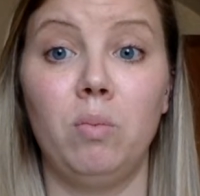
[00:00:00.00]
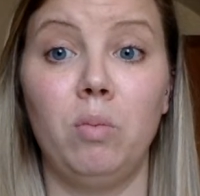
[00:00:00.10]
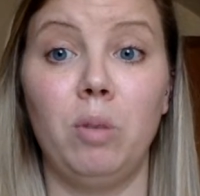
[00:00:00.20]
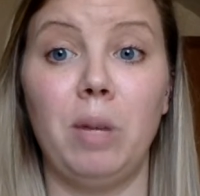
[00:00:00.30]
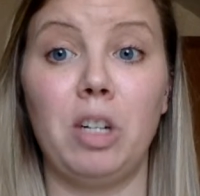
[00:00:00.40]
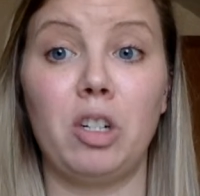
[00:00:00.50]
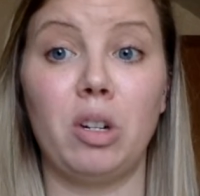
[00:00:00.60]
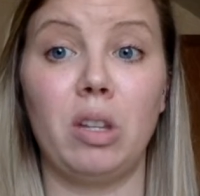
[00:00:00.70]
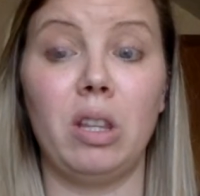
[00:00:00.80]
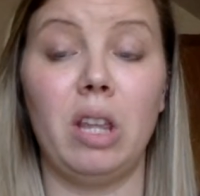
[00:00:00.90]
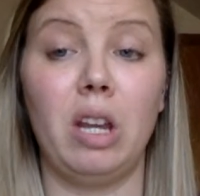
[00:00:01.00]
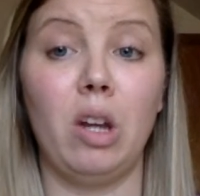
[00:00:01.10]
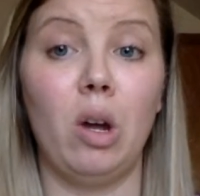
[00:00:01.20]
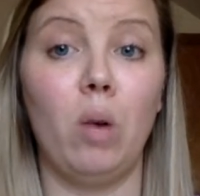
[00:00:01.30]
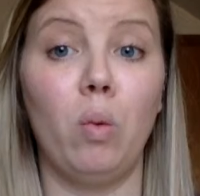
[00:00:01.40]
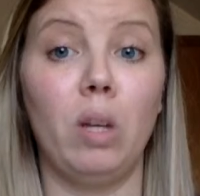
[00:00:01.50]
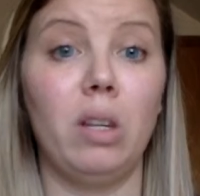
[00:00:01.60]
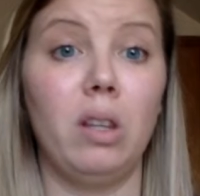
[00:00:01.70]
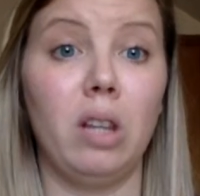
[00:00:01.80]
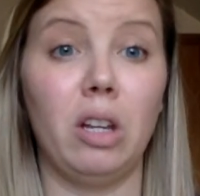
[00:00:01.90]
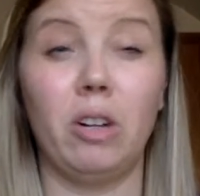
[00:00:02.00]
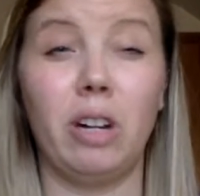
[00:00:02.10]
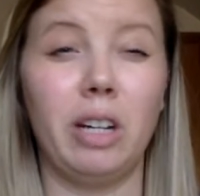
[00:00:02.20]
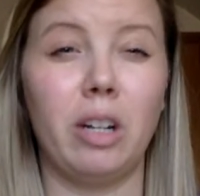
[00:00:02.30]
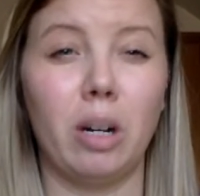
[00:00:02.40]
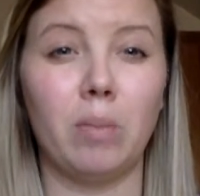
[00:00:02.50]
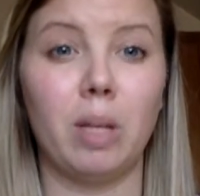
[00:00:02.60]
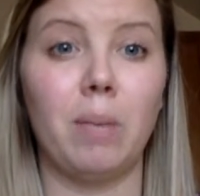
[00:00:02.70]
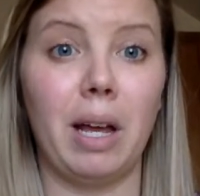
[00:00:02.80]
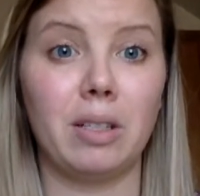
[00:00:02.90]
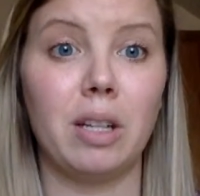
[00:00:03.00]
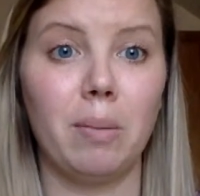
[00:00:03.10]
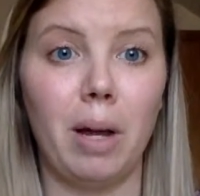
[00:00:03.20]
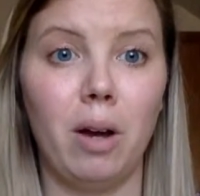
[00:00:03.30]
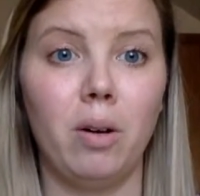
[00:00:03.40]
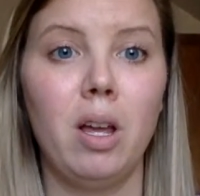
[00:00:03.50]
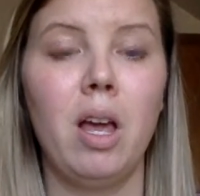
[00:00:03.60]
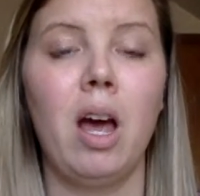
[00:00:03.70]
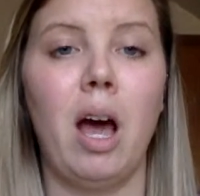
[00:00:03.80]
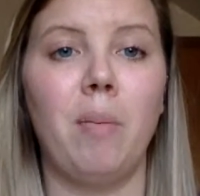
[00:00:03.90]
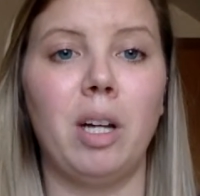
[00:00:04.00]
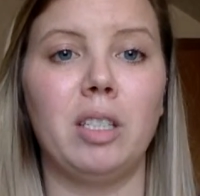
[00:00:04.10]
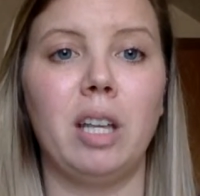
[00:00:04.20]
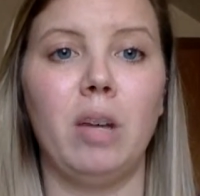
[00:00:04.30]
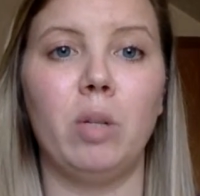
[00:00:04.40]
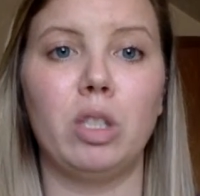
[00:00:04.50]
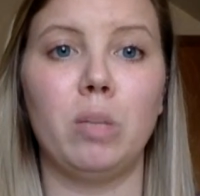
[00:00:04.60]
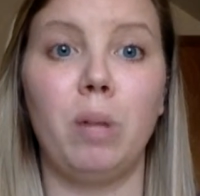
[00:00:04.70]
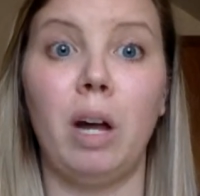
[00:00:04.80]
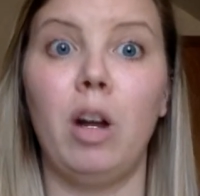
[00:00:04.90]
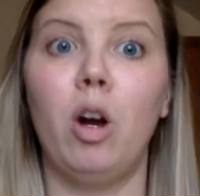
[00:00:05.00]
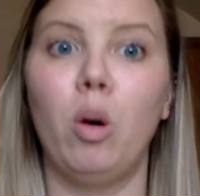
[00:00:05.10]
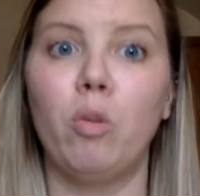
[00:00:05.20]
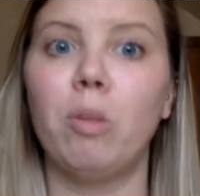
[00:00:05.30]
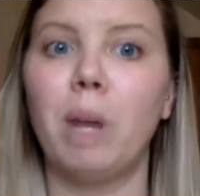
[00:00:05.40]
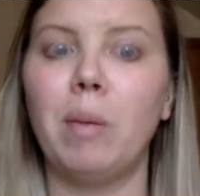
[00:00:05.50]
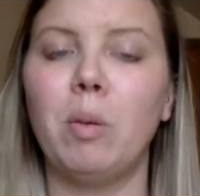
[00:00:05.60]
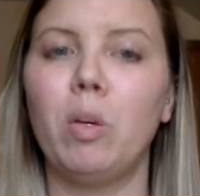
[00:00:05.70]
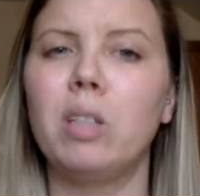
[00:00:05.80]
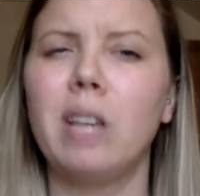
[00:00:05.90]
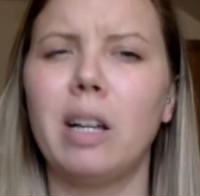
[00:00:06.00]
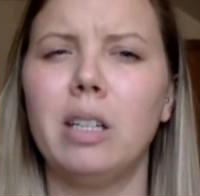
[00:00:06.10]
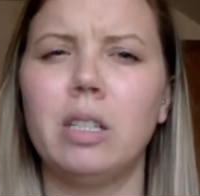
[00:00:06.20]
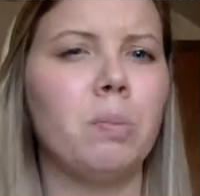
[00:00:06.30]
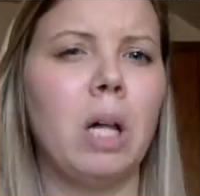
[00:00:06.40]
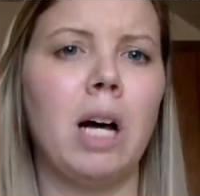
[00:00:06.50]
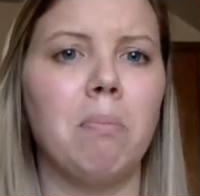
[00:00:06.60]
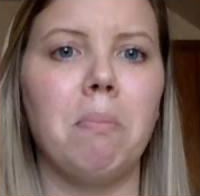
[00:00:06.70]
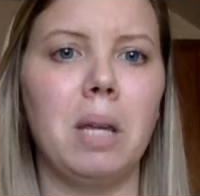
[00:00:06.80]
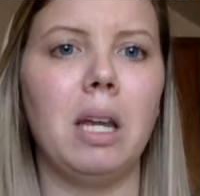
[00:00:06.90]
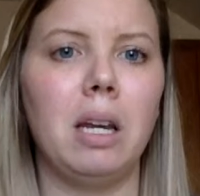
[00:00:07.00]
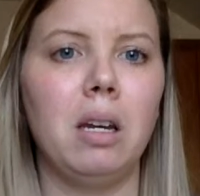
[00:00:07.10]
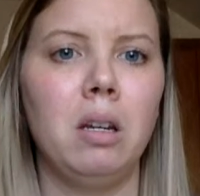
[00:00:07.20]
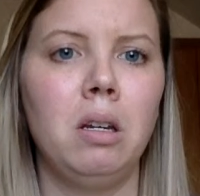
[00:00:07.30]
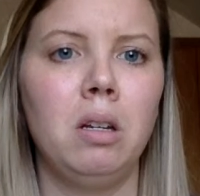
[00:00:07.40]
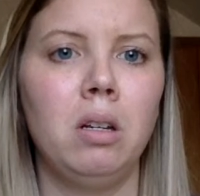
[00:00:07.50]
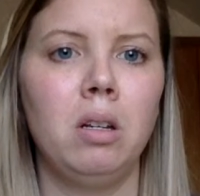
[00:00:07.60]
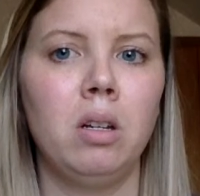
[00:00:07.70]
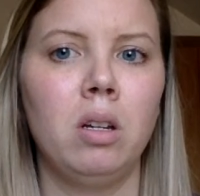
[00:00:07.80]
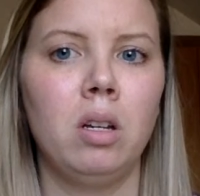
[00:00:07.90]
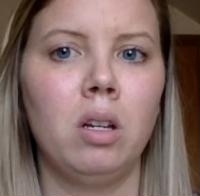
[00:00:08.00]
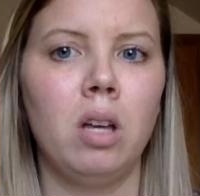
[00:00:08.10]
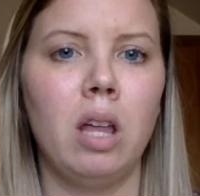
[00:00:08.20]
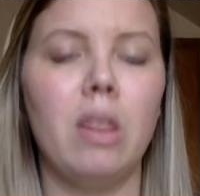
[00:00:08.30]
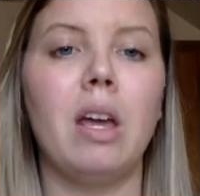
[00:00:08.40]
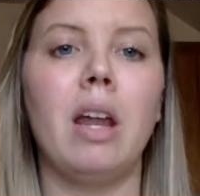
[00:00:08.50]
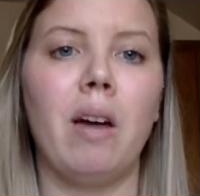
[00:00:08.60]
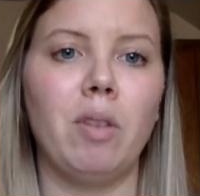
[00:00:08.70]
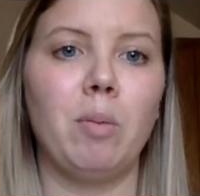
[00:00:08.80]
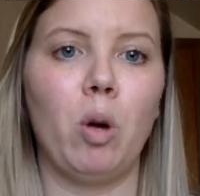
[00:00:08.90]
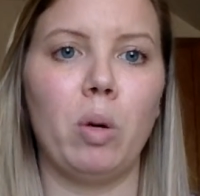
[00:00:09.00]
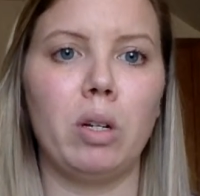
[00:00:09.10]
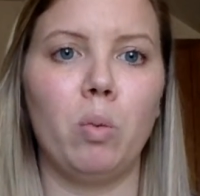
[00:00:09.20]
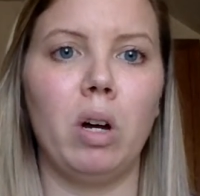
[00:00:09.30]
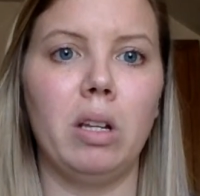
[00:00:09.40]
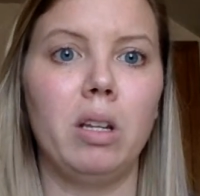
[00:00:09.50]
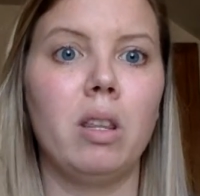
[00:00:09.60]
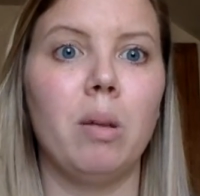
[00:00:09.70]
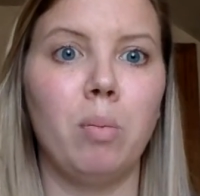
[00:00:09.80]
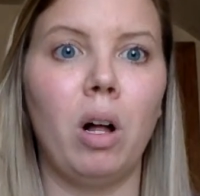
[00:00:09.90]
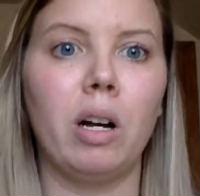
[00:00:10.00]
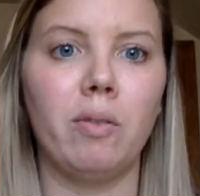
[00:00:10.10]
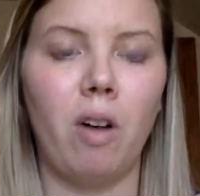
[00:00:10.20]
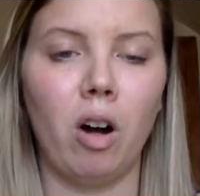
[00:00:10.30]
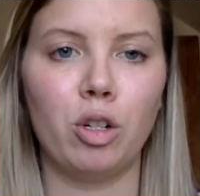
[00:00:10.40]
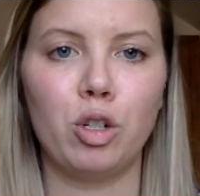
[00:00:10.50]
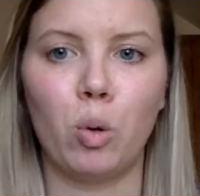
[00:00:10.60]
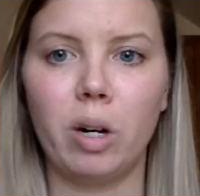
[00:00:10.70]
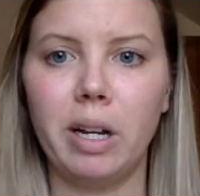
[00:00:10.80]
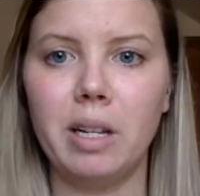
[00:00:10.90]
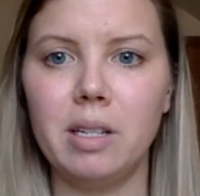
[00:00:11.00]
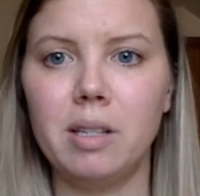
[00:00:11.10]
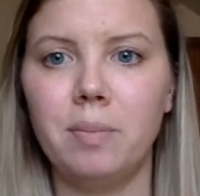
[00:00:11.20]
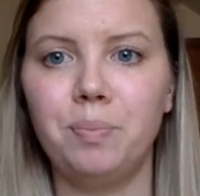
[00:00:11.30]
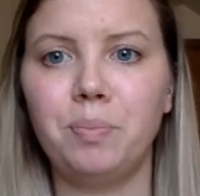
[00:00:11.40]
will make sure that they know what literary terms I'm asking about. I might say, what's the plot? Oh, remind me, what exactly does plot mean? And then have them go into what the plot of our story is.